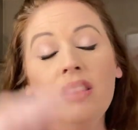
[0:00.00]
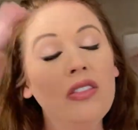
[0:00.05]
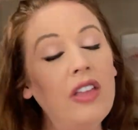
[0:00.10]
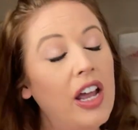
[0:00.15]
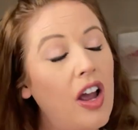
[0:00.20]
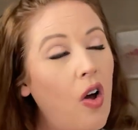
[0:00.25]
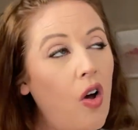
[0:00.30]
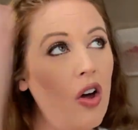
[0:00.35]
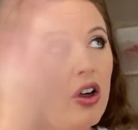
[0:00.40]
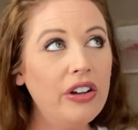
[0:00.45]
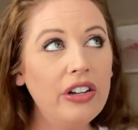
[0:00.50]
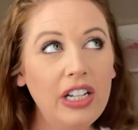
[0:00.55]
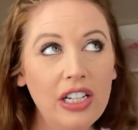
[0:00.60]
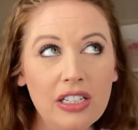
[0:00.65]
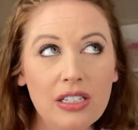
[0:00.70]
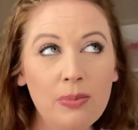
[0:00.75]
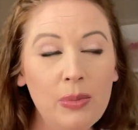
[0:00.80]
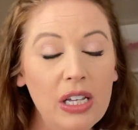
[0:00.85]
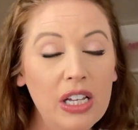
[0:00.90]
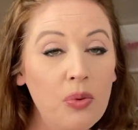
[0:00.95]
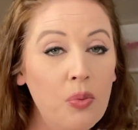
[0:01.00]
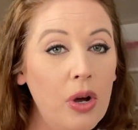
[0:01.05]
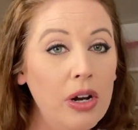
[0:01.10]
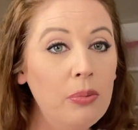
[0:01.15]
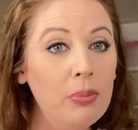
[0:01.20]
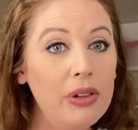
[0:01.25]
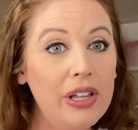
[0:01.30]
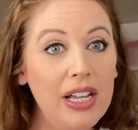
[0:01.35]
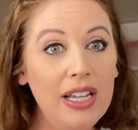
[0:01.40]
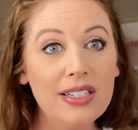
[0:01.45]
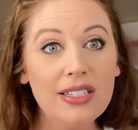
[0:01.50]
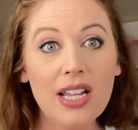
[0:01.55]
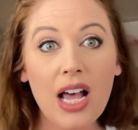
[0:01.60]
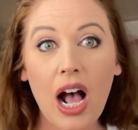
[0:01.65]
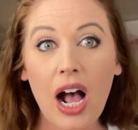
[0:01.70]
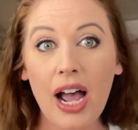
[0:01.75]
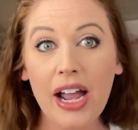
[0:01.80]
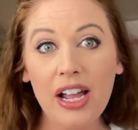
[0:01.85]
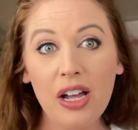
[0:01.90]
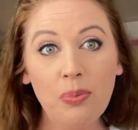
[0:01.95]
They all need to be in one place.
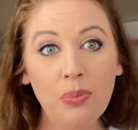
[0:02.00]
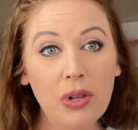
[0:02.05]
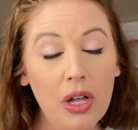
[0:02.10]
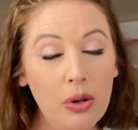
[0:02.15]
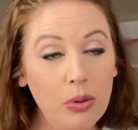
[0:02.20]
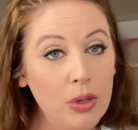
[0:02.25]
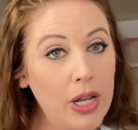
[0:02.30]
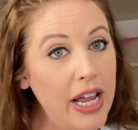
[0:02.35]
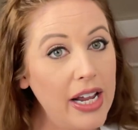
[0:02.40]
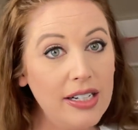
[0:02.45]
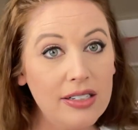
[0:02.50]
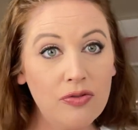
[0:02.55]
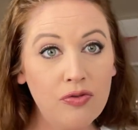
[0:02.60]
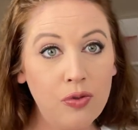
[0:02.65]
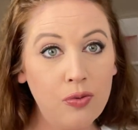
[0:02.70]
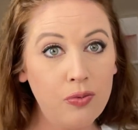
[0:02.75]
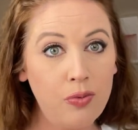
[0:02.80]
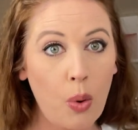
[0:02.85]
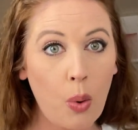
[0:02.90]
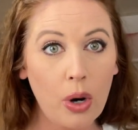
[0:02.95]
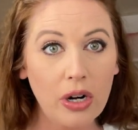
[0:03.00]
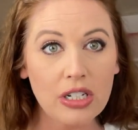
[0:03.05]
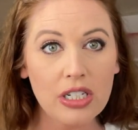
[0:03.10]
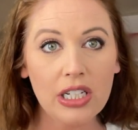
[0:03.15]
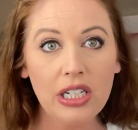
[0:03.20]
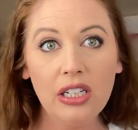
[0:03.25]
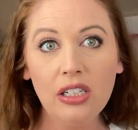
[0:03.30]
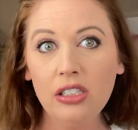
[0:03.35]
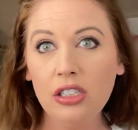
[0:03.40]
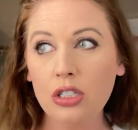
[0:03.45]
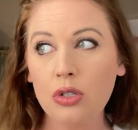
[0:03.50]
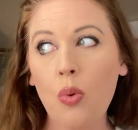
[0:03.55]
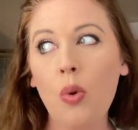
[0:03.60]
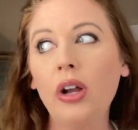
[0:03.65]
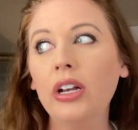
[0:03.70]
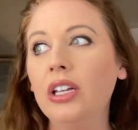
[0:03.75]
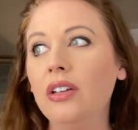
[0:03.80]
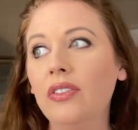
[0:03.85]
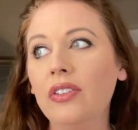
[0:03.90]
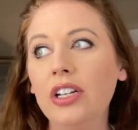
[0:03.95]
I upload like 14 to
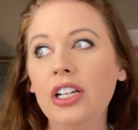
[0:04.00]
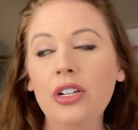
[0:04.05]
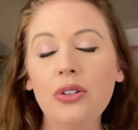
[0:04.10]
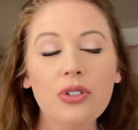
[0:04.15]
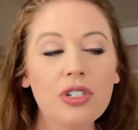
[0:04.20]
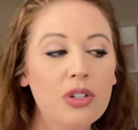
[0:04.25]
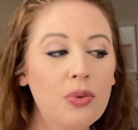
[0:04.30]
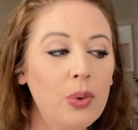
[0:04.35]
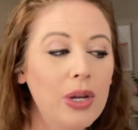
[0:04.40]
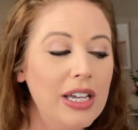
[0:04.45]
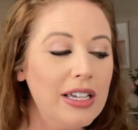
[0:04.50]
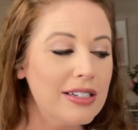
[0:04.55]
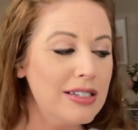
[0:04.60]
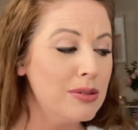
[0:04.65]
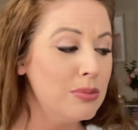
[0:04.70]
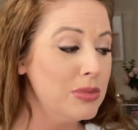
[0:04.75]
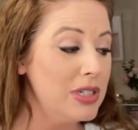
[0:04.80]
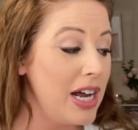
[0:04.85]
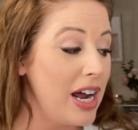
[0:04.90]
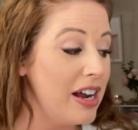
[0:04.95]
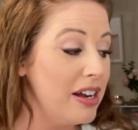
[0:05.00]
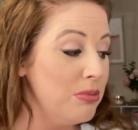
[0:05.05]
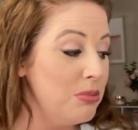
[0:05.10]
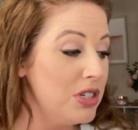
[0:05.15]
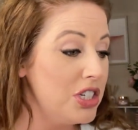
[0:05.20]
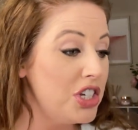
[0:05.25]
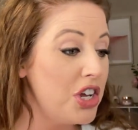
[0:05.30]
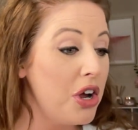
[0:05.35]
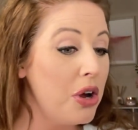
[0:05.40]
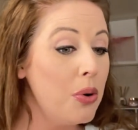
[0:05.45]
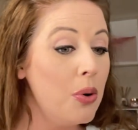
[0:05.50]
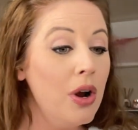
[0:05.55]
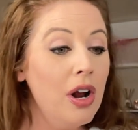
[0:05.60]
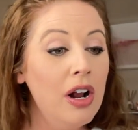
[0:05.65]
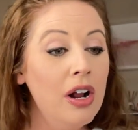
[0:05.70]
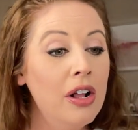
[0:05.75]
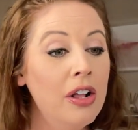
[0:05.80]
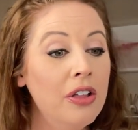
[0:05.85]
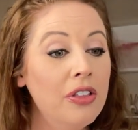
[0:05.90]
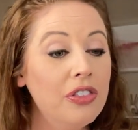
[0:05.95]
20 videos a week sometimes, so
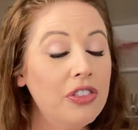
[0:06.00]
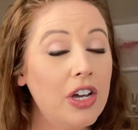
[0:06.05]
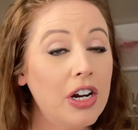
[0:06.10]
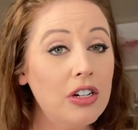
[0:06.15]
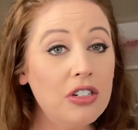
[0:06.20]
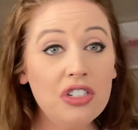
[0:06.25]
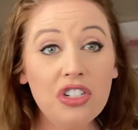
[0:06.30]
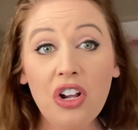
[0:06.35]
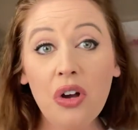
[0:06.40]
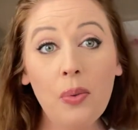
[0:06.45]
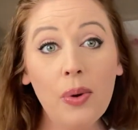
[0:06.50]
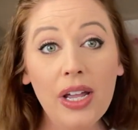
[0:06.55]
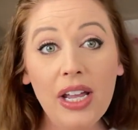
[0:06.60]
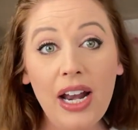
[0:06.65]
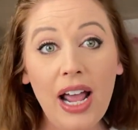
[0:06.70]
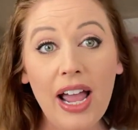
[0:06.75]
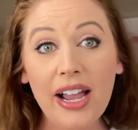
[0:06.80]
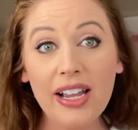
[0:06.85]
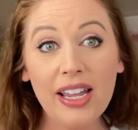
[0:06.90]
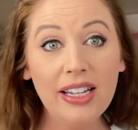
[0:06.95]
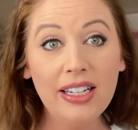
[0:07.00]
there's no way in heck